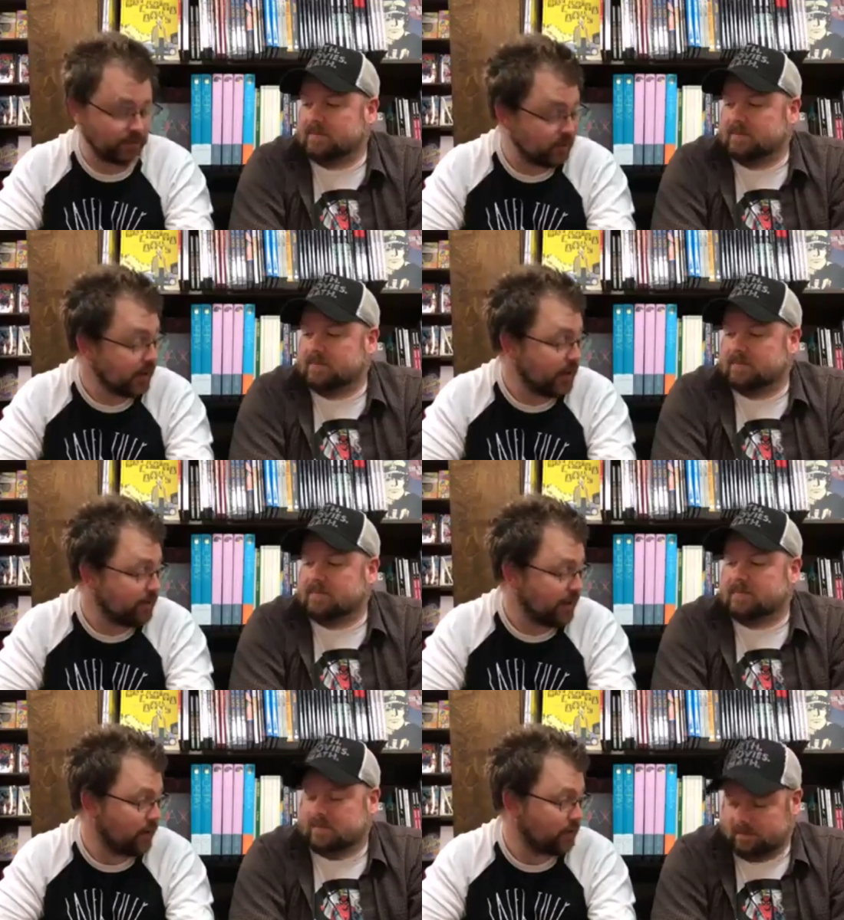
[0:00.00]
Speaker 1: for
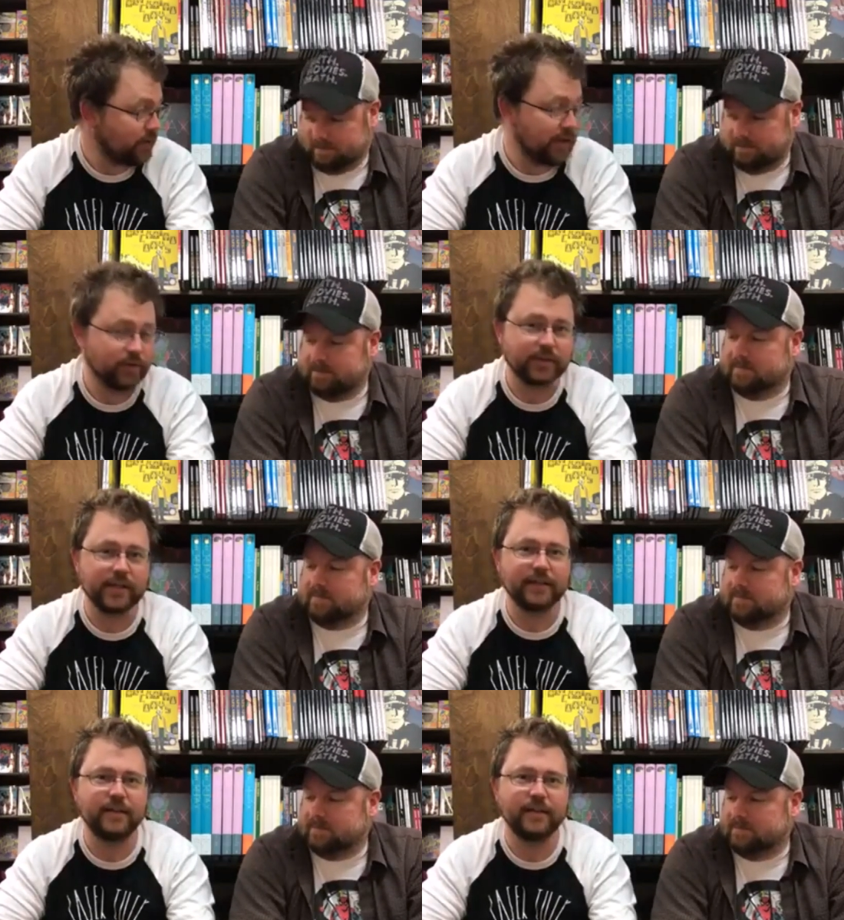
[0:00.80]
Skybound, and that was
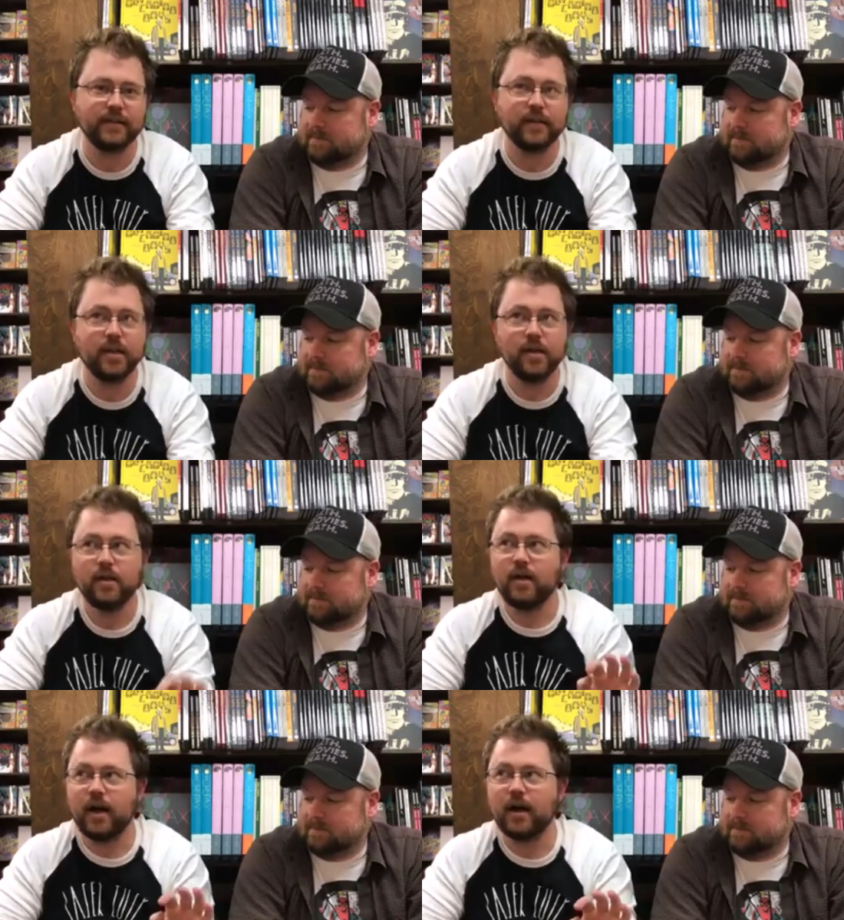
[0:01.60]
like the
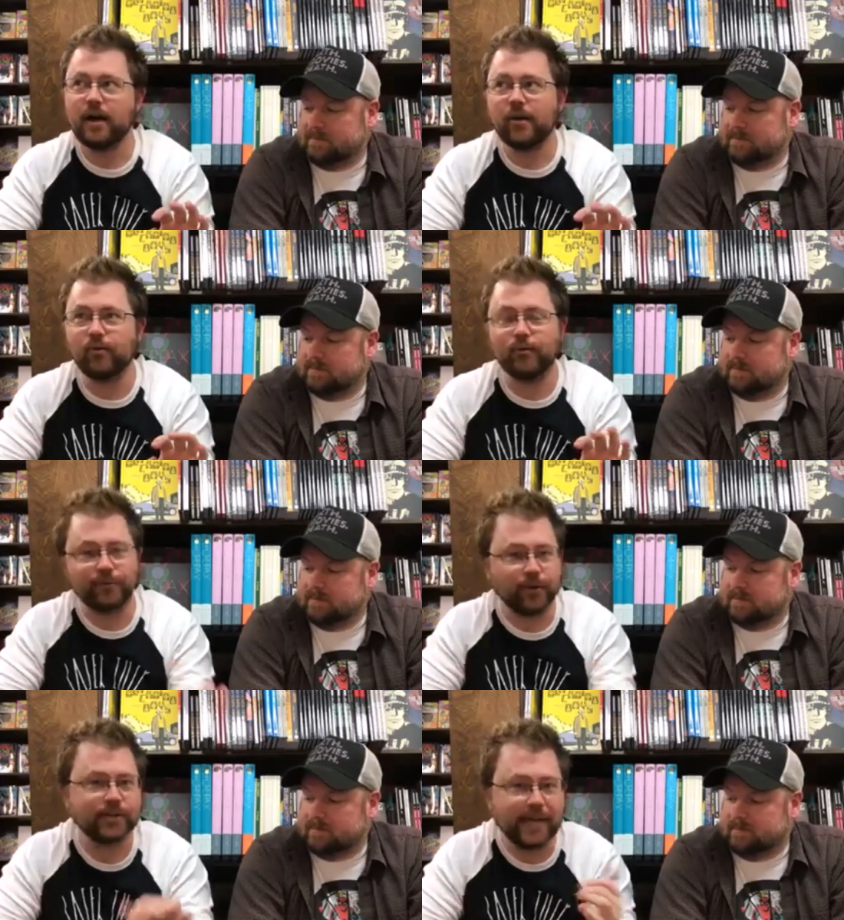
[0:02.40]
uh,
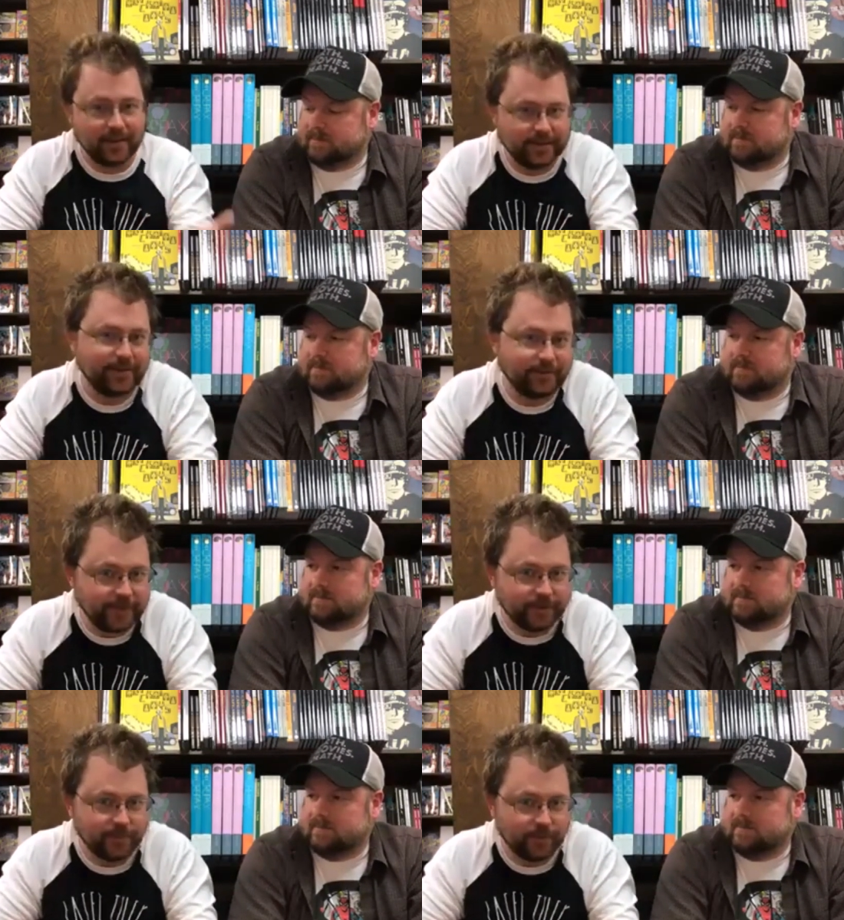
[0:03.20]
reverse alien
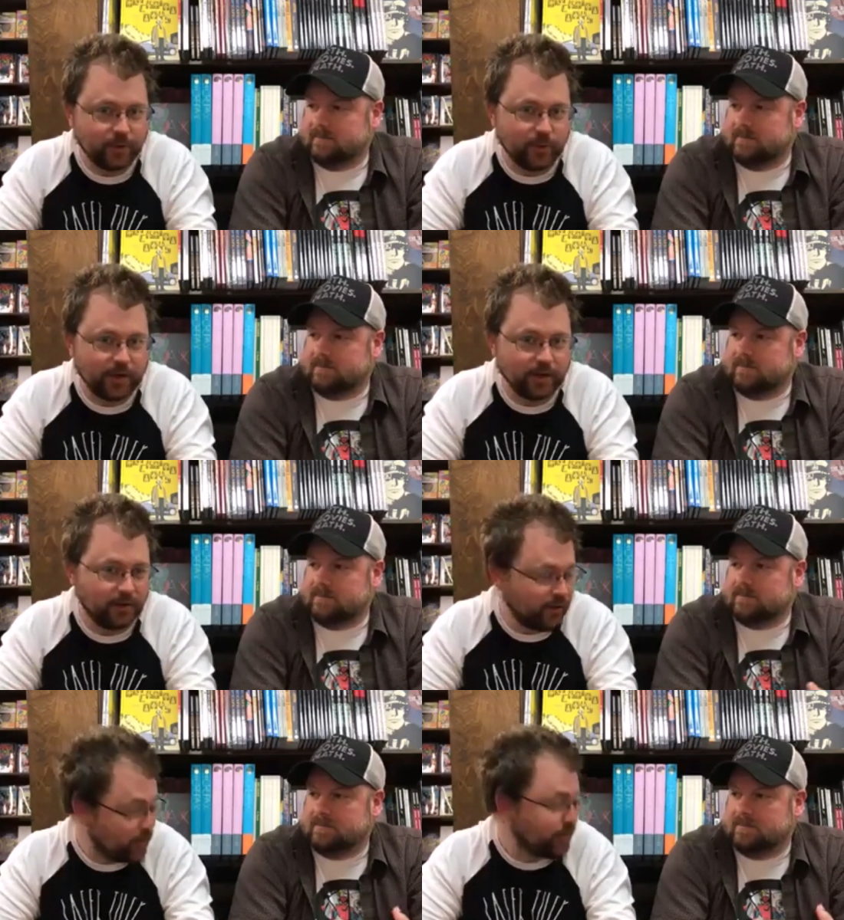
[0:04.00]
invasion book
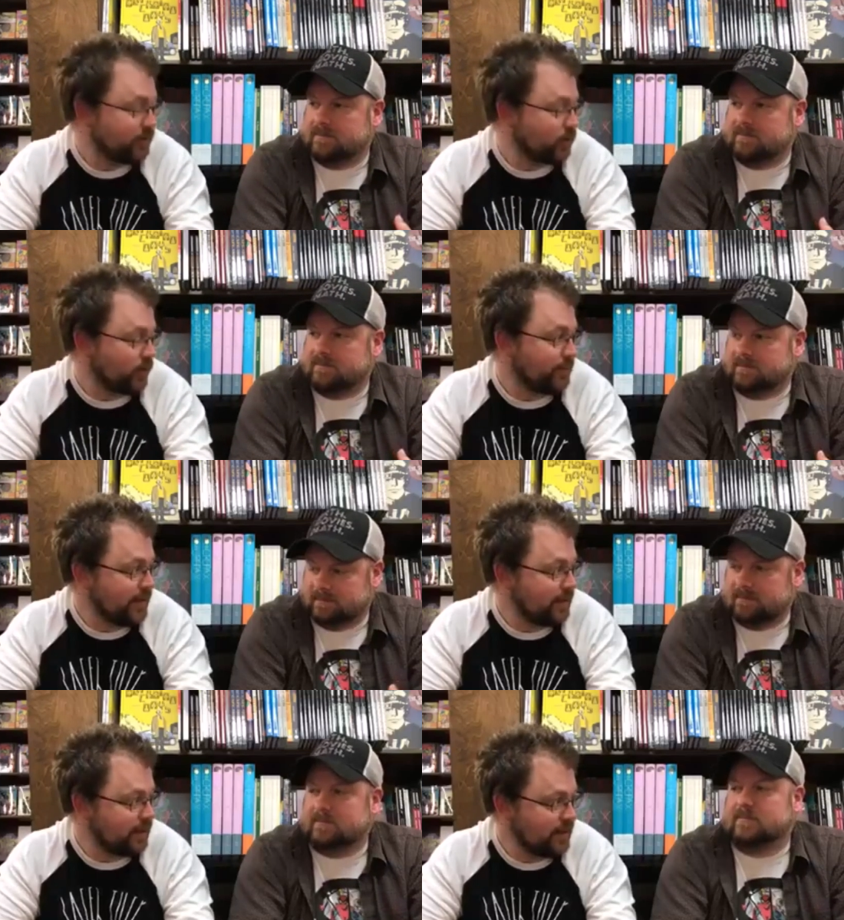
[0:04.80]
where humans were the
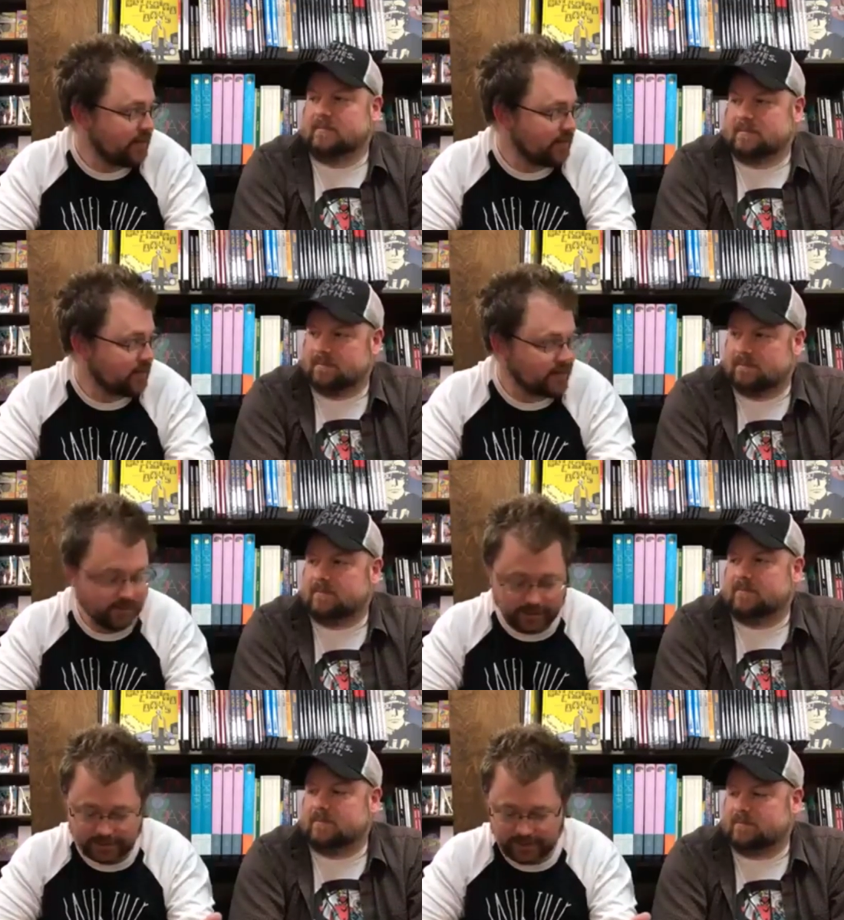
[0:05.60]
bad guys and
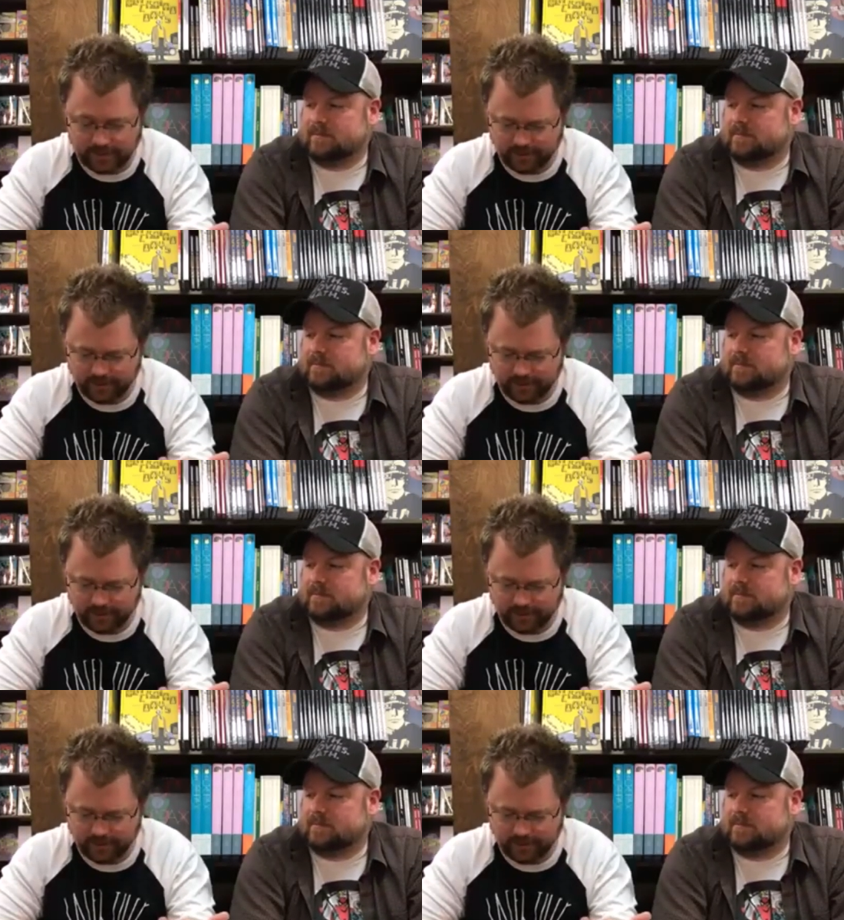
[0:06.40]
stuff like that.